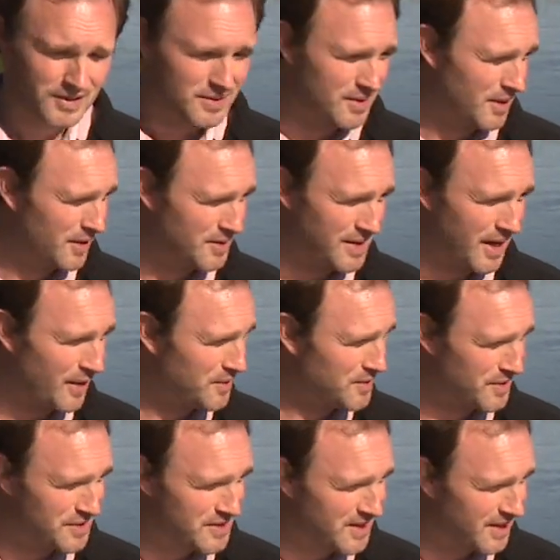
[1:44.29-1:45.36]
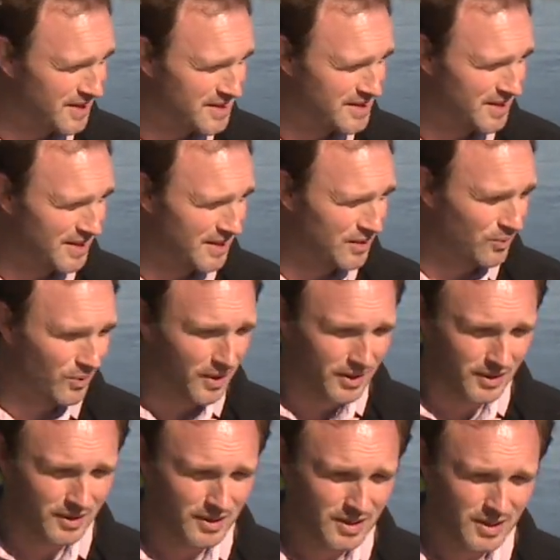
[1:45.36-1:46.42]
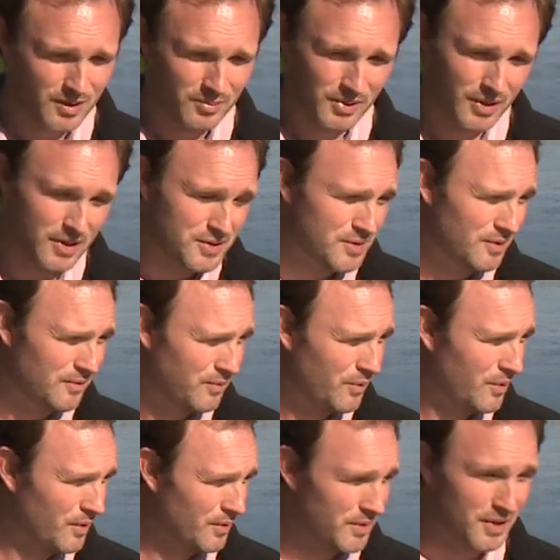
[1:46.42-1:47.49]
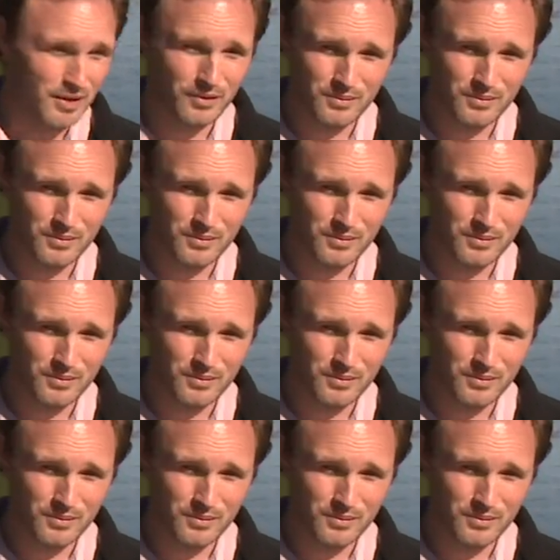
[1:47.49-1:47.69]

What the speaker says: our towns and cities that need the water, but also for